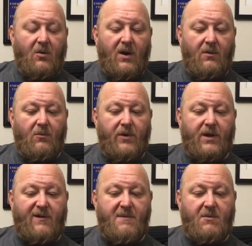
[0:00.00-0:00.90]
Well, when
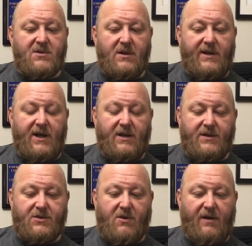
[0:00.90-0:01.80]
the government was looking at
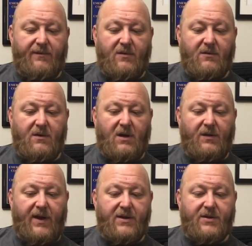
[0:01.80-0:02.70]
this rifle,
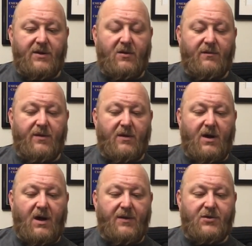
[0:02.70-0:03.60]
they had turned
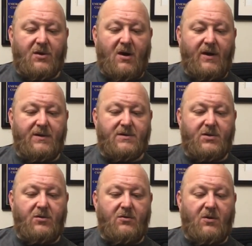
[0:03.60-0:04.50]
over the drawings
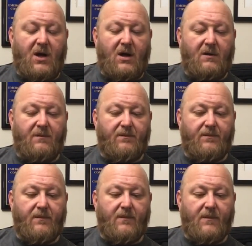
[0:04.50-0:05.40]
to
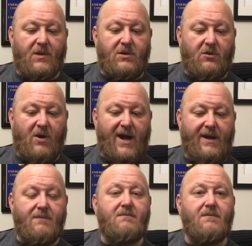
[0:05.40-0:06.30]

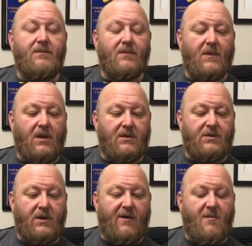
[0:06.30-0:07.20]
Crane,
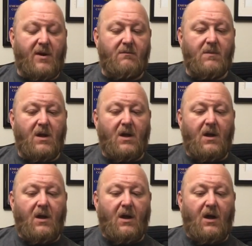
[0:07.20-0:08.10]
to the government.
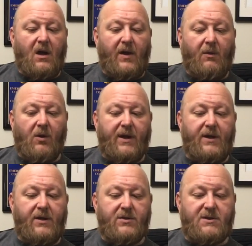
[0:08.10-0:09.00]
They were
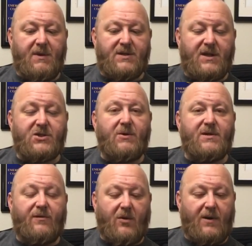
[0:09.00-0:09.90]
looking to do some
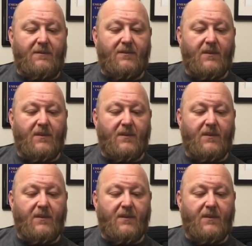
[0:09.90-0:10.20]
accessories for it.